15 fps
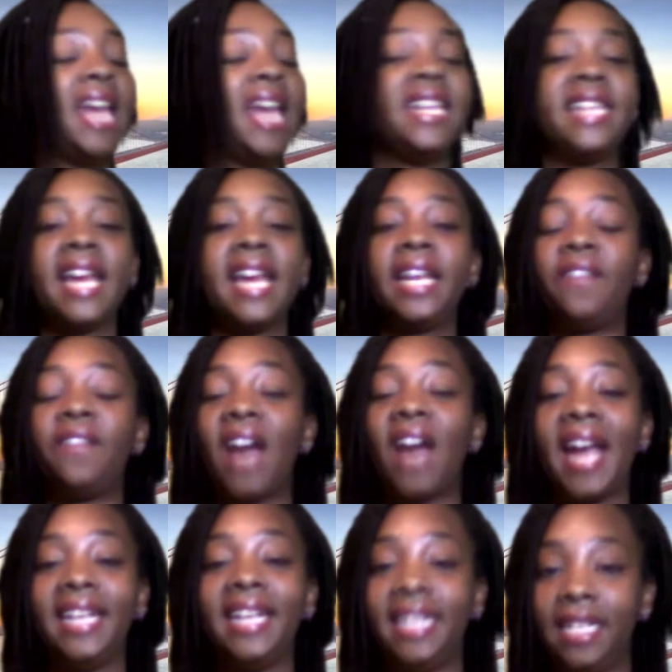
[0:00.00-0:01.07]
negative
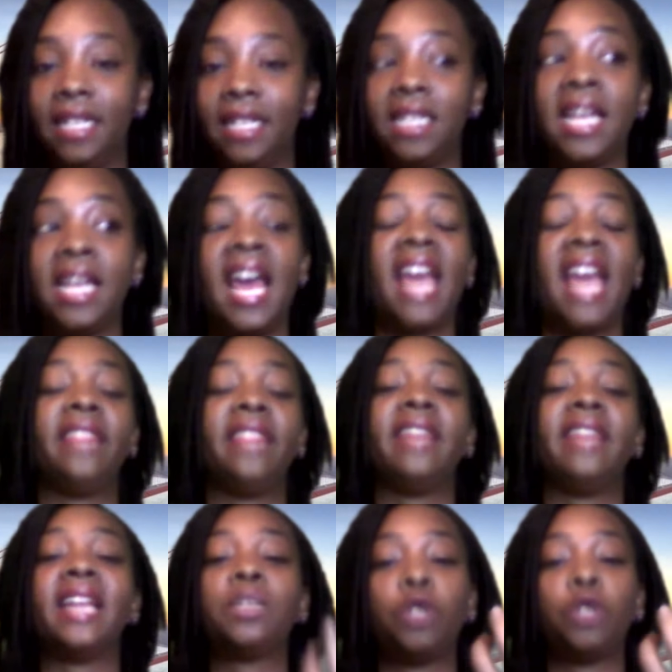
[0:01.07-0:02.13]
ideas, and
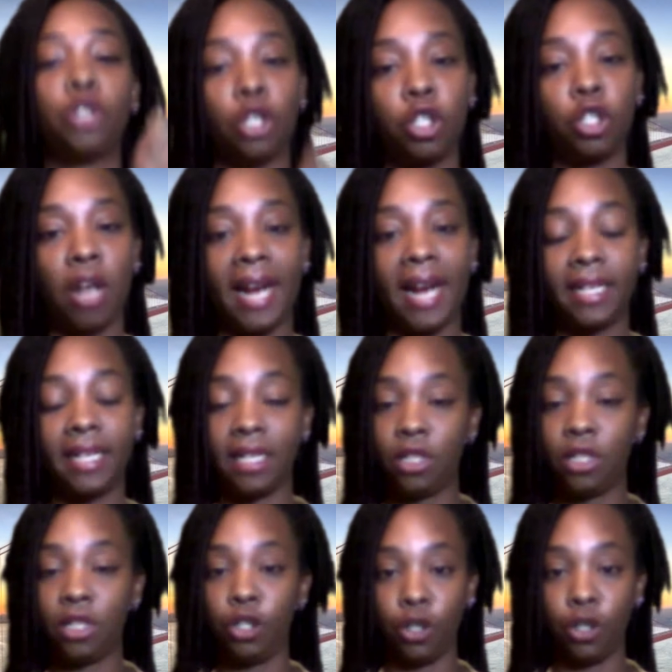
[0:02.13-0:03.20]
that's what you're
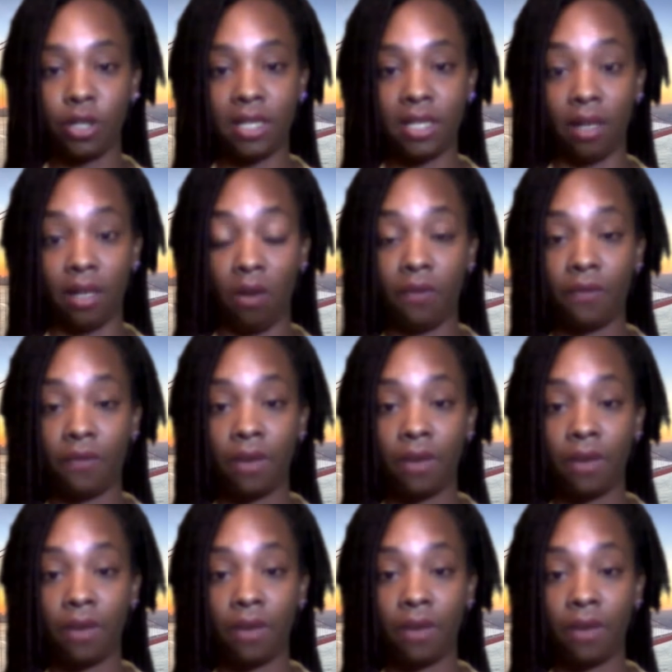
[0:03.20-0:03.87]
attracting to yourself.